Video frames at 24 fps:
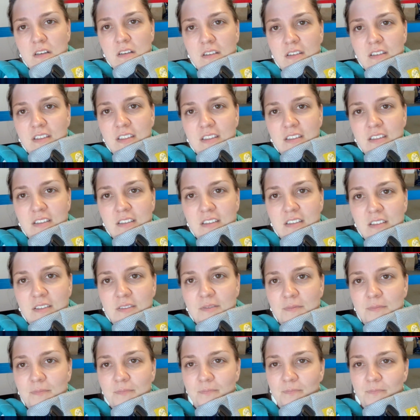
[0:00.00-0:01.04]
an exam all
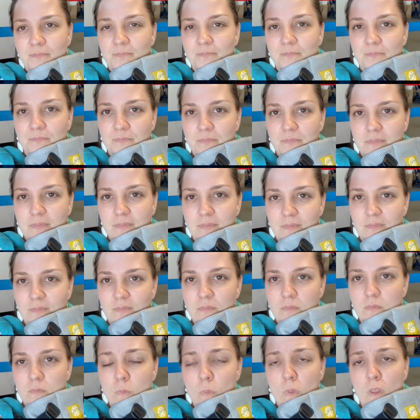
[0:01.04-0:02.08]
week, so I've been up
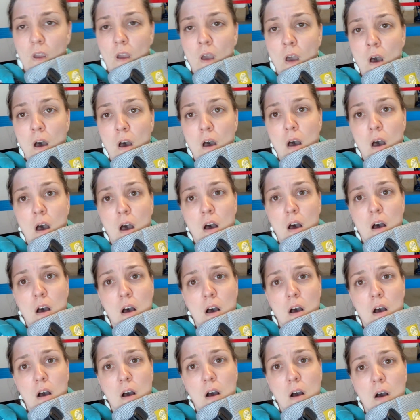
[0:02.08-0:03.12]
stressing and watching you guys
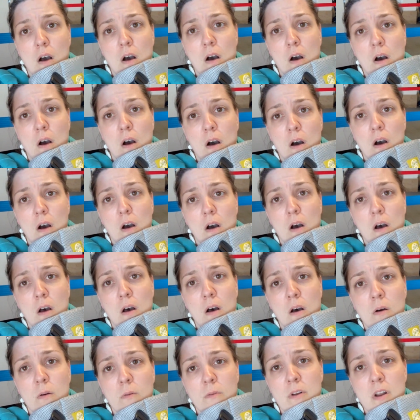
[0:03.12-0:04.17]
because y'all motivate me.
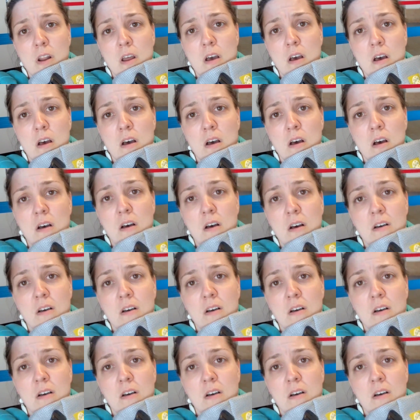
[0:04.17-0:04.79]
Aww. Awesome.